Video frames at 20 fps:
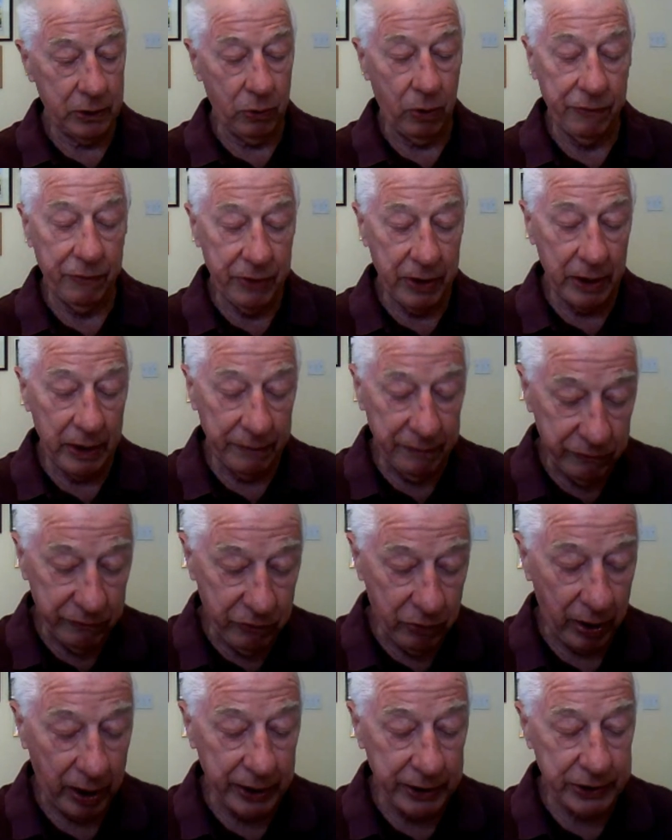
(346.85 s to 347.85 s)
To offer the love
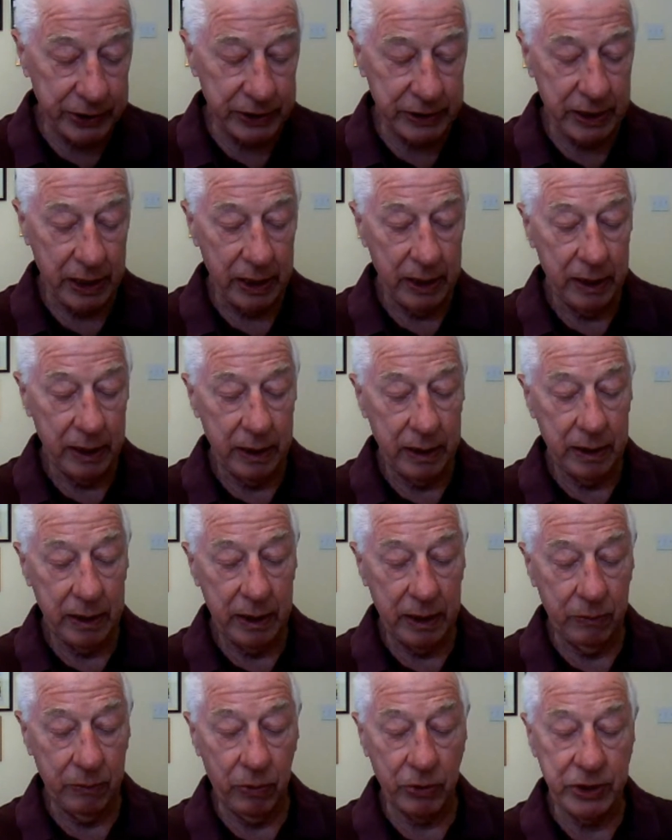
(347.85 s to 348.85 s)
of Christ
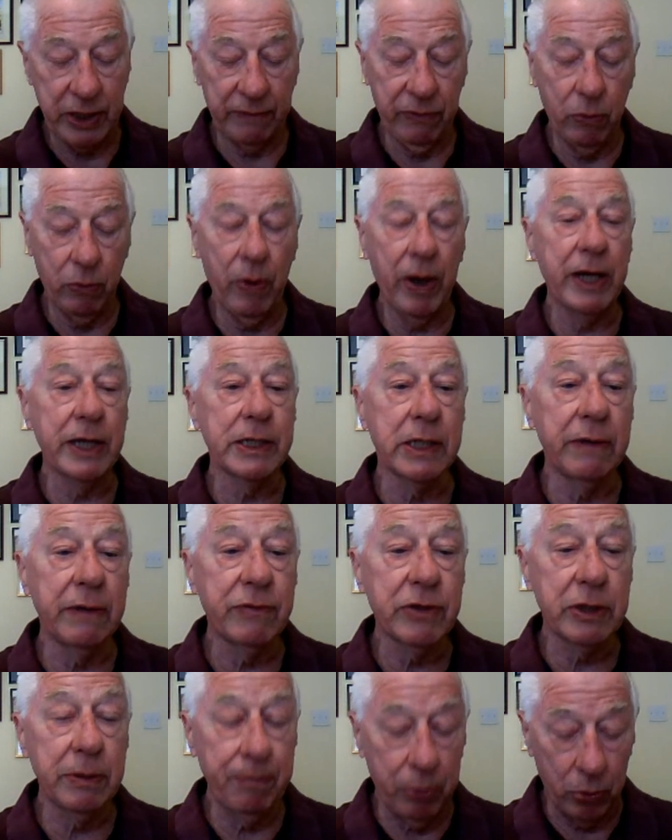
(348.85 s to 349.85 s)
in whatever ways
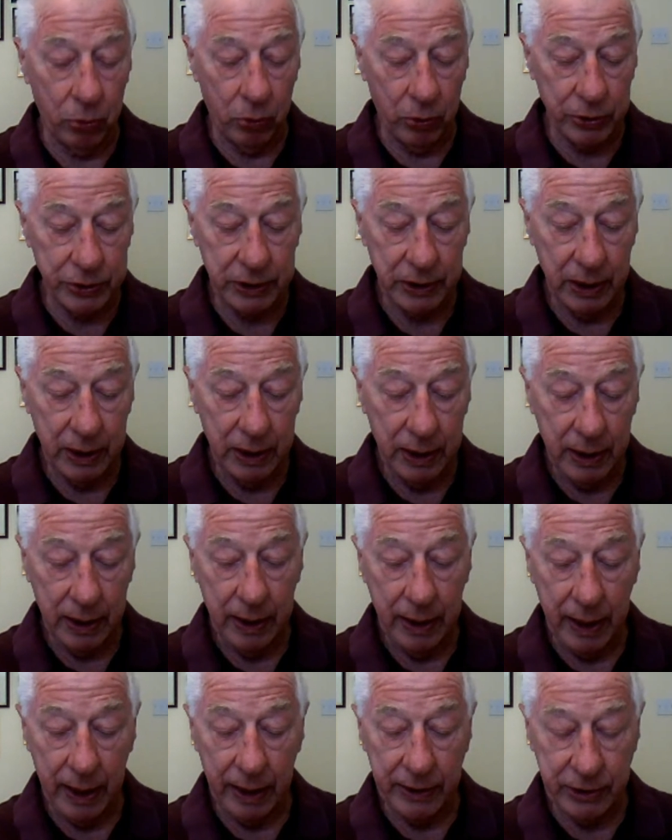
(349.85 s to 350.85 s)
gives support
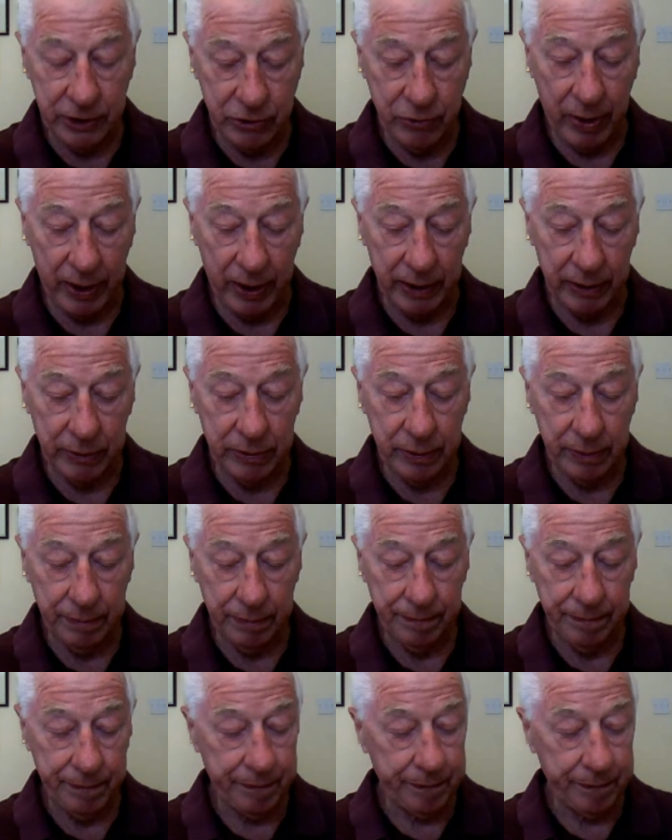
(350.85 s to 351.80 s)
and strength.